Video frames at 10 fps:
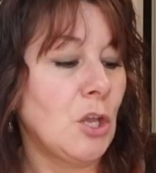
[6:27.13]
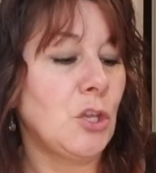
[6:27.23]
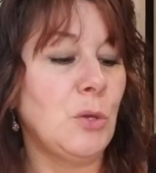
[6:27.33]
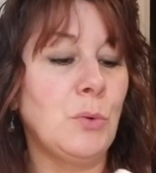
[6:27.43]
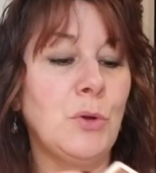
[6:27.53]

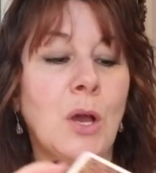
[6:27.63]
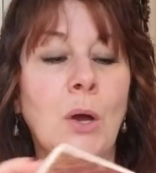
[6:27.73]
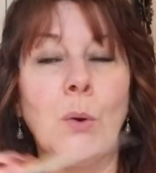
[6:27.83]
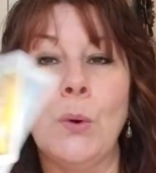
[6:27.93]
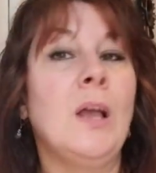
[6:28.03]
You
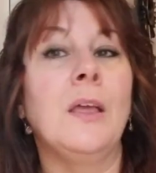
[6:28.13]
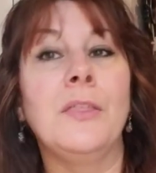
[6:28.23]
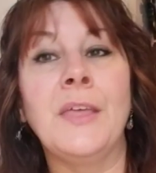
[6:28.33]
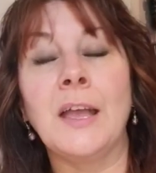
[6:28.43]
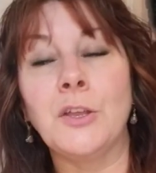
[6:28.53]
know
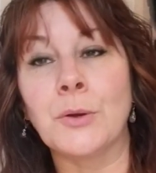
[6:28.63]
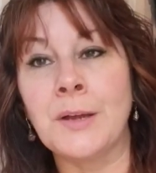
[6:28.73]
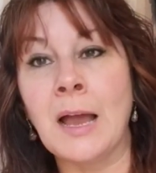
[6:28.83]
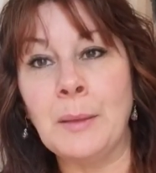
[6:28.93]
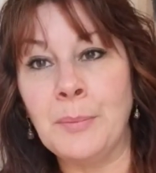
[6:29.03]
that you're
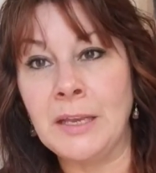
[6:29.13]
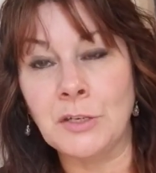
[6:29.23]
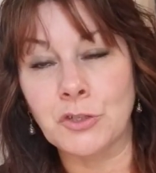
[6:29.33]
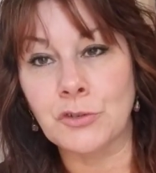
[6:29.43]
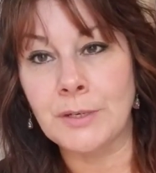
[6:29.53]
not
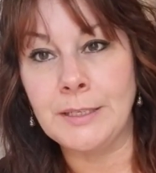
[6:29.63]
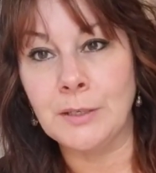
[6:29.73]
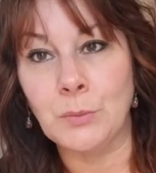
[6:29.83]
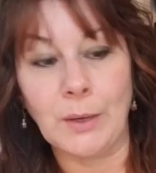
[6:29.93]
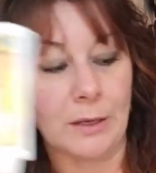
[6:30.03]
being
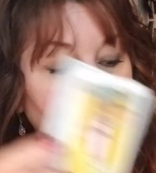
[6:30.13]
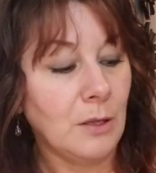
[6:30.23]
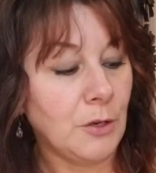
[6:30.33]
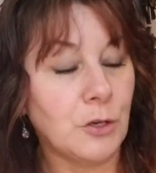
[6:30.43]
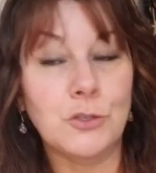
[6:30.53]
treated well.
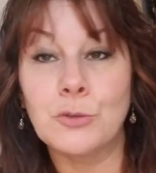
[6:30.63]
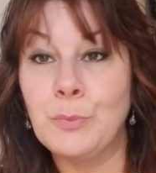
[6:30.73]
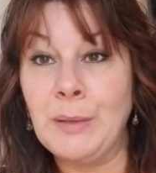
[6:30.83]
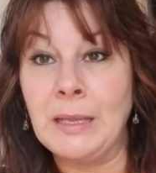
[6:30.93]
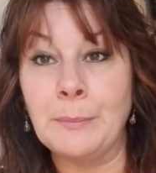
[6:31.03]
You're
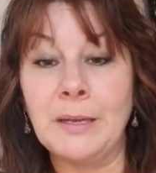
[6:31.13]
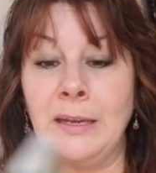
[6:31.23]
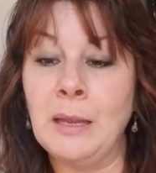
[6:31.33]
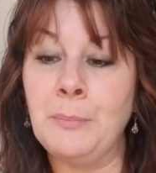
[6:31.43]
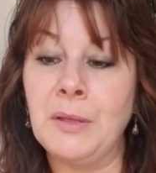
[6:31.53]
being
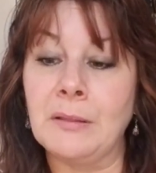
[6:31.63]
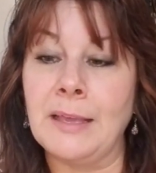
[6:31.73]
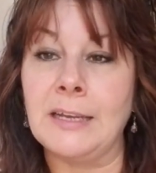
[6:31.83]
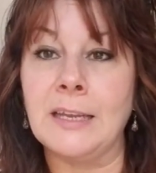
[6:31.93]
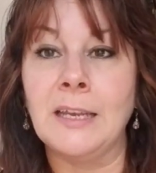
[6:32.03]

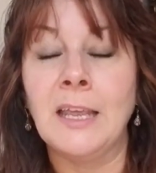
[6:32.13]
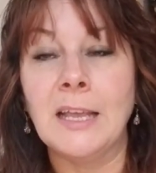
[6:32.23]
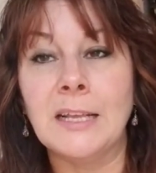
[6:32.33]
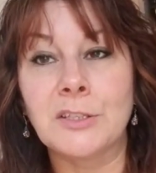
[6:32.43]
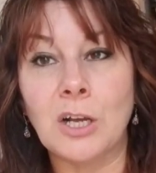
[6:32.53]
manipulated.
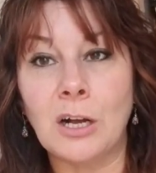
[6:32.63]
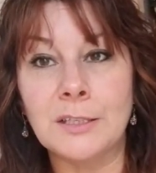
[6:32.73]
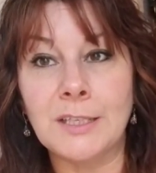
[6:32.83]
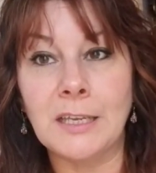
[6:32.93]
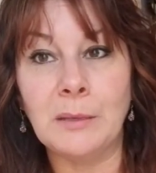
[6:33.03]
It's
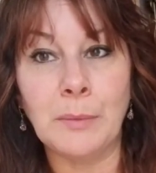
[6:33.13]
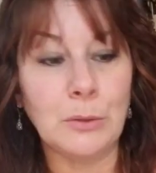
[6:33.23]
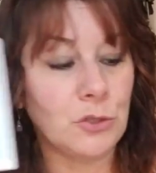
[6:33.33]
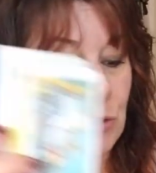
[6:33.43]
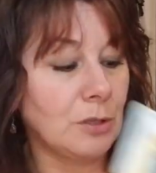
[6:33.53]
causing
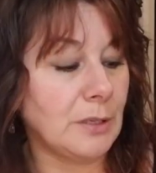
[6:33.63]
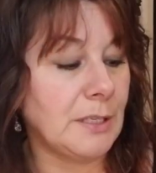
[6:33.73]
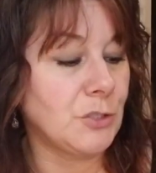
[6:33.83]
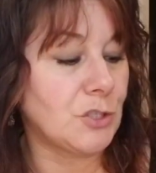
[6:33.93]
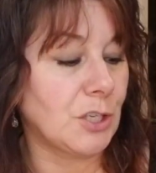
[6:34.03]
emotional
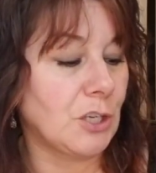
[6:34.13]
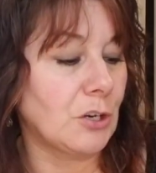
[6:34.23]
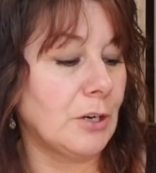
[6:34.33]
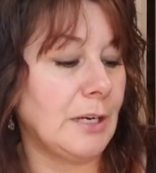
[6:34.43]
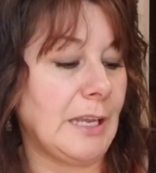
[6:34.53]

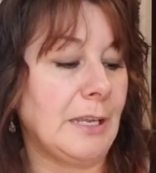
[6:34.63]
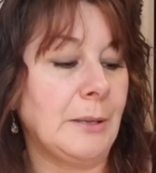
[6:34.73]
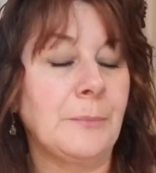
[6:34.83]
insecurity.